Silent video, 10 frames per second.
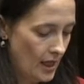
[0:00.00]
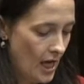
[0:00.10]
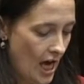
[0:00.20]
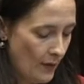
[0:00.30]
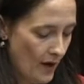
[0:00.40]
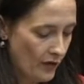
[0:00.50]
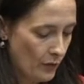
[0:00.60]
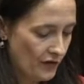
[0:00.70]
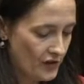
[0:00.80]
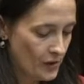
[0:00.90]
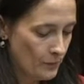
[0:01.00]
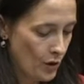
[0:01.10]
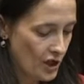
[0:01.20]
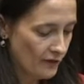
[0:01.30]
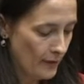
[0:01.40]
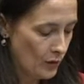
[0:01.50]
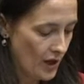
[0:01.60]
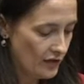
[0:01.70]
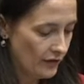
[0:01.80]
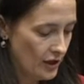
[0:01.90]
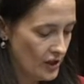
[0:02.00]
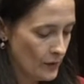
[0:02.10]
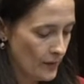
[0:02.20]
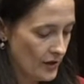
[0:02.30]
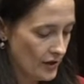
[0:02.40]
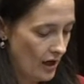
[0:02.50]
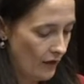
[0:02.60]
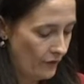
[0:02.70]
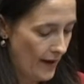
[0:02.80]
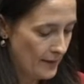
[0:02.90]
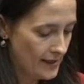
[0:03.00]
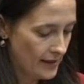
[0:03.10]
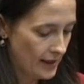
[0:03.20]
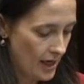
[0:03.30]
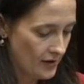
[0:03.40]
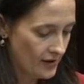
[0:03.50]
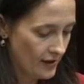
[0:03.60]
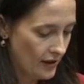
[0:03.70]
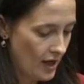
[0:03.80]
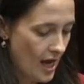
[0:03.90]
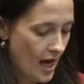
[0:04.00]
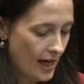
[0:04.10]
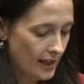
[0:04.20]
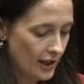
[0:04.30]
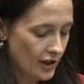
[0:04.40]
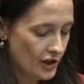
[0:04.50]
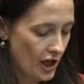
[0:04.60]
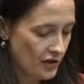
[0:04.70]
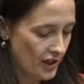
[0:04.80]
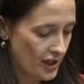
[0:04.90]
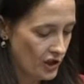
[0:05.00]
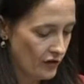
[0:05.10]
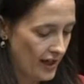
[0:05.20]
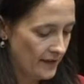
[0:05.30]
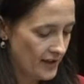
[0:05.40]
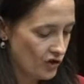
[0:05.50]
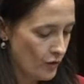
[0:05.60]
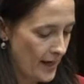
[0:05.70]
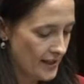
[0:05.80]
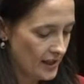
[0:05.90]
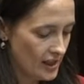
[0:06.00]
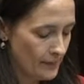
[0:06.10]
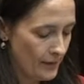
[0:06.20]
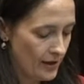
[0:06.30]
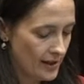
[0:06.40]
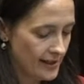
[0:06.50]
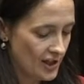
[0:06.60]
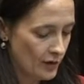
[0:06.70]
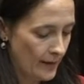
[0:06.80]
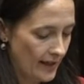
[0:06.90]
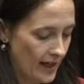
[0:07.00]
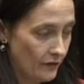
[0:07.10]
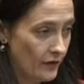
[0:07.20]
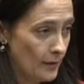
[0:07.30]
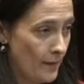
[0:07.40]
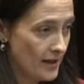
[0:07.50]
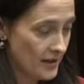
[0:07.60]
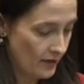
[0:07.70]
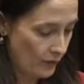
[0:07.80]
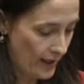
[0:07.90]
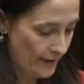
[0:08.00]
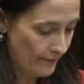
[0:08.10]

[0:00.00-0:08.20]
However, with the support of my wonderful husband, our families and a counsellor, I learned how to integrate this traumatic experience into my life in a positive way.